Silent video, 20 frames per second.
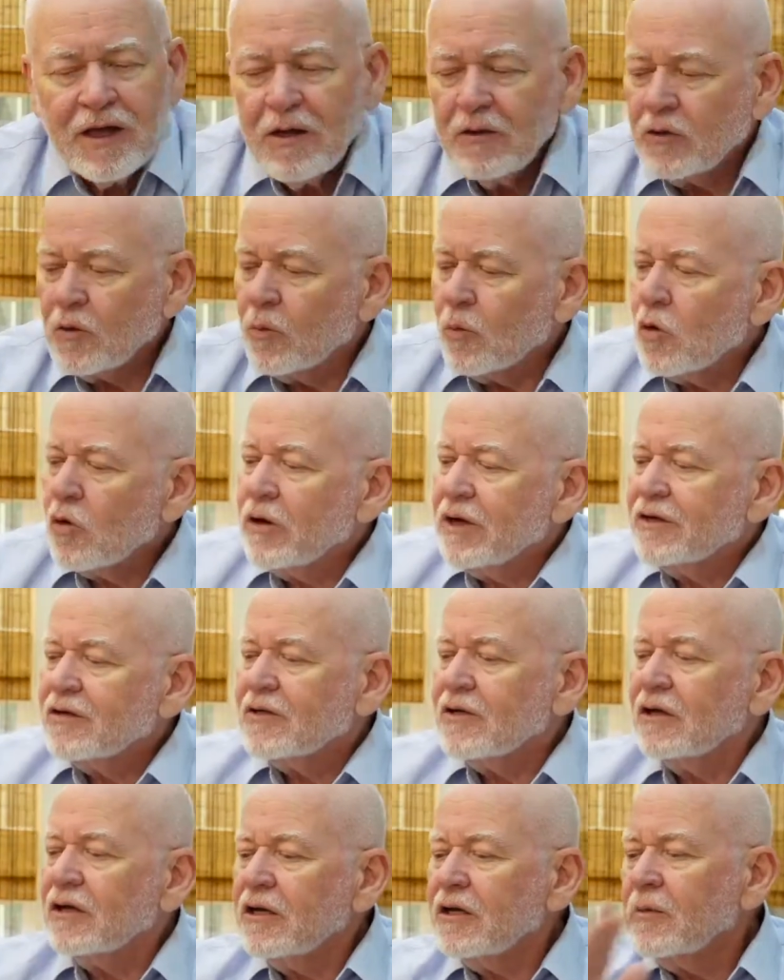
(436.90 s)
The more I
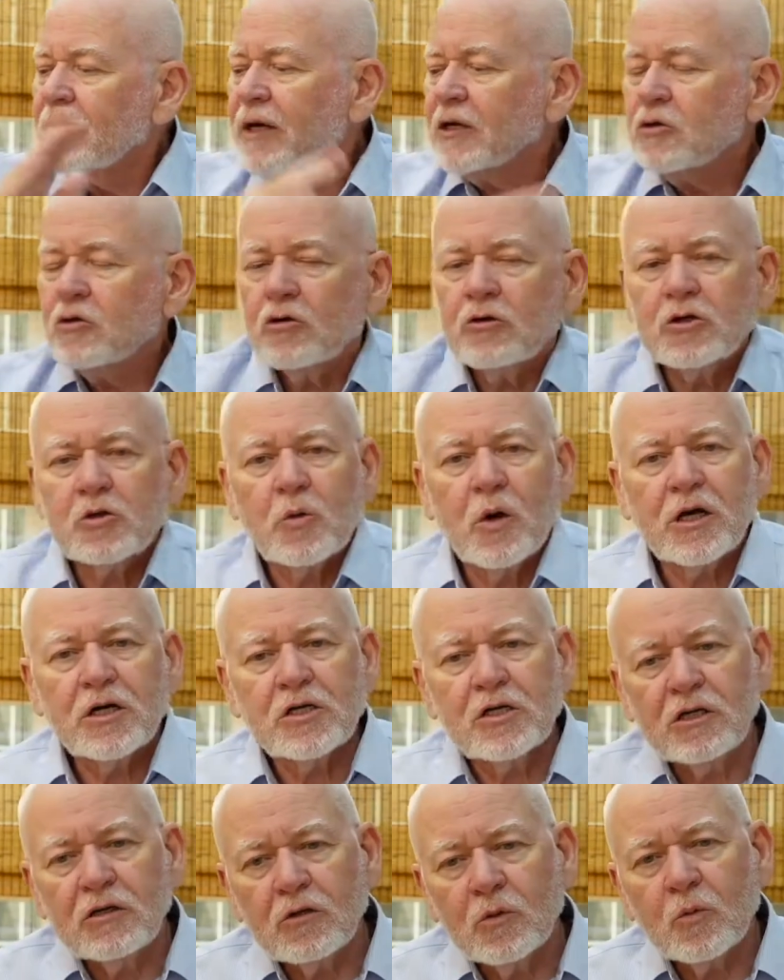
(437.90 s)
studied about George
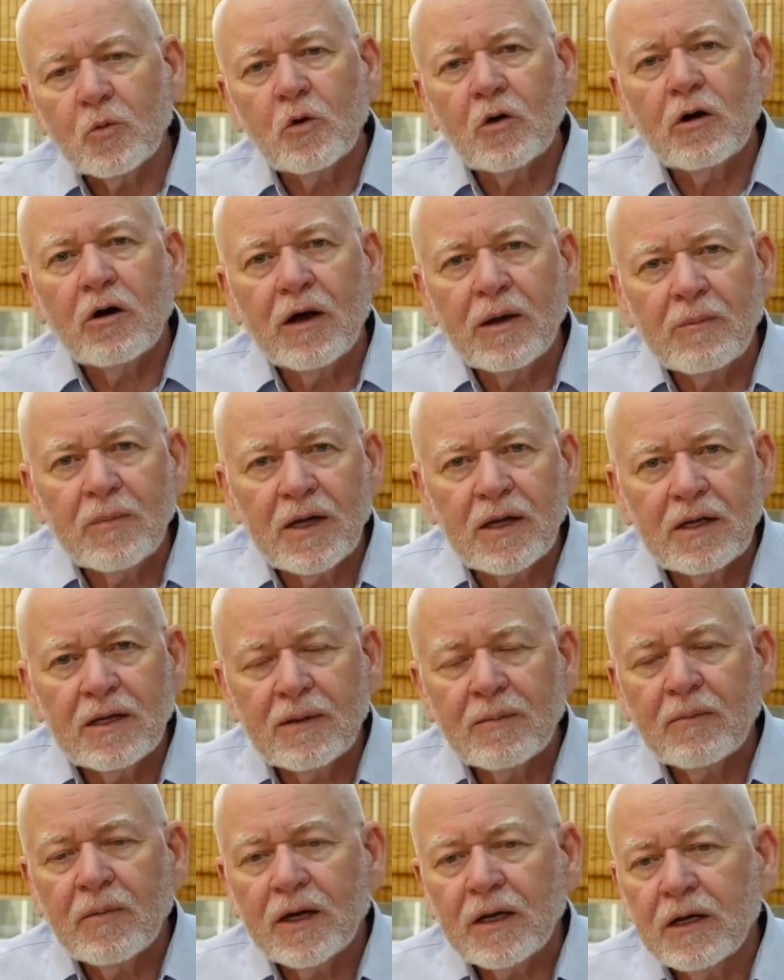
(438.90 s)
Washington, the more I made
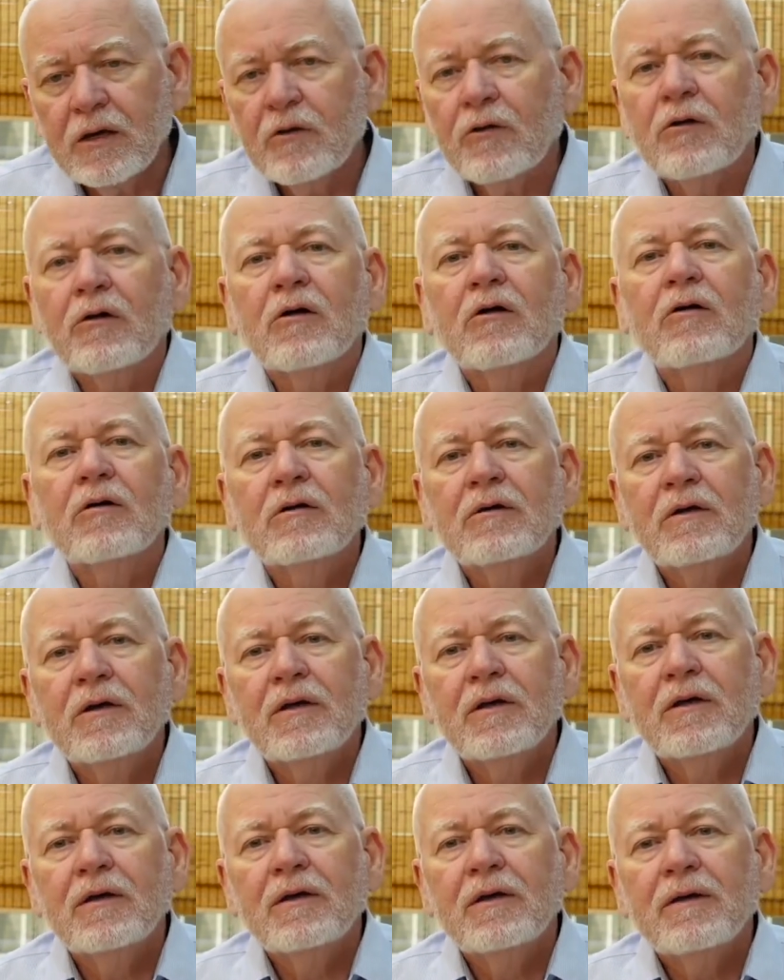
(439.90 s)
him my hero.
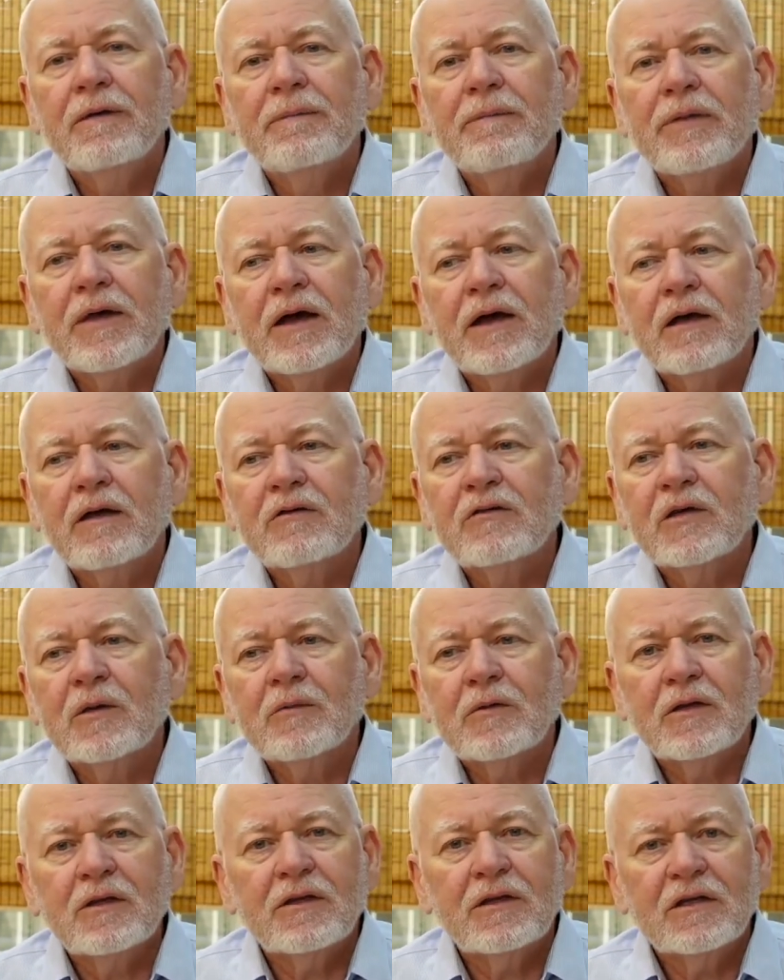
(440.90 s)
Some
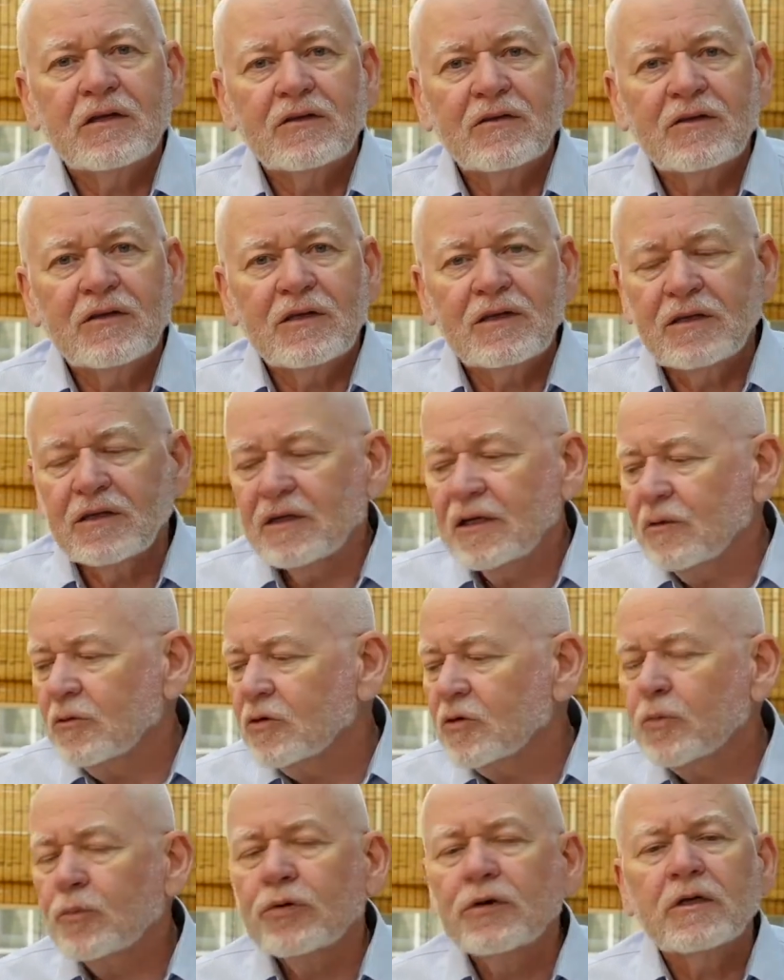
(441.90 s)
of the things he did. He
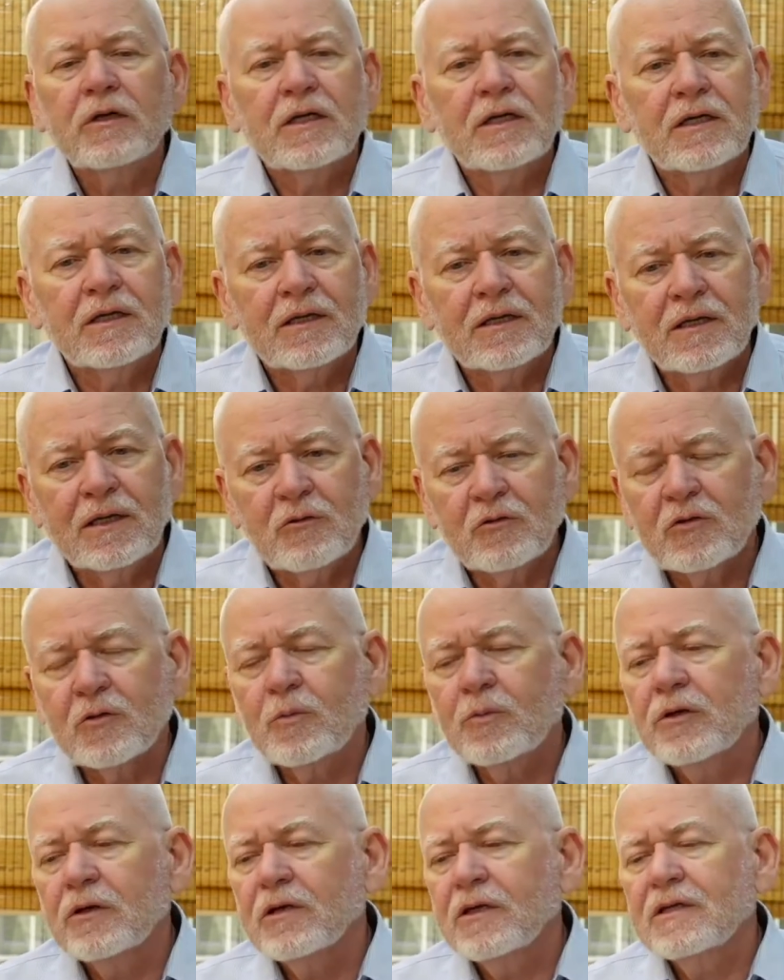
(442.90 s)
was brilliant. He was a
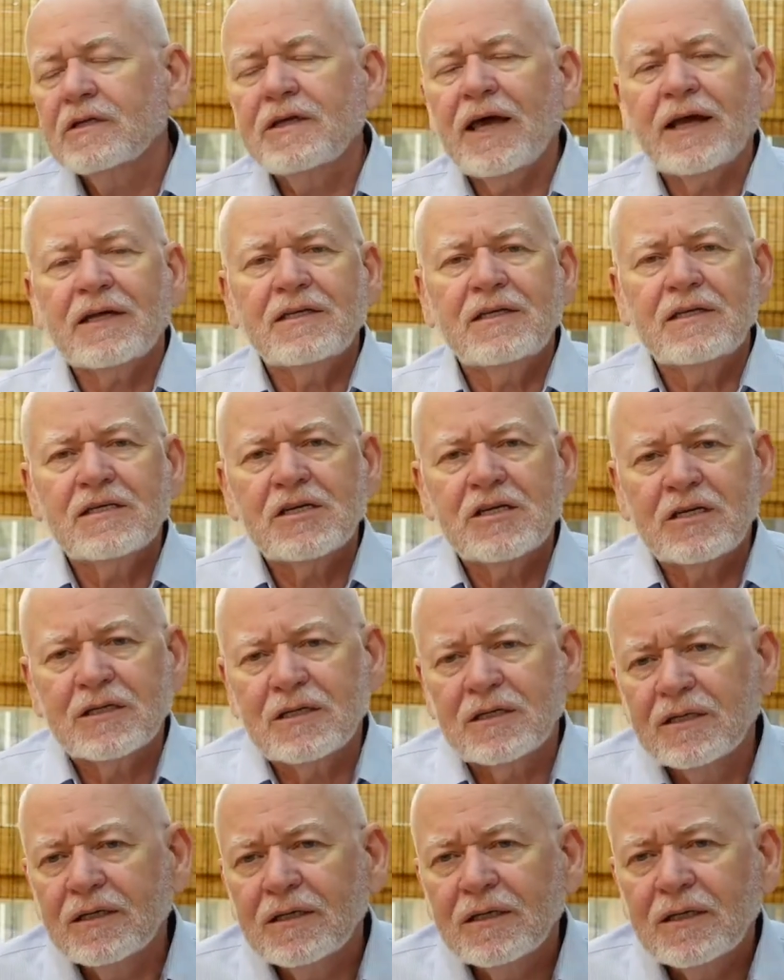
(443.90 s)
brilliant tactician.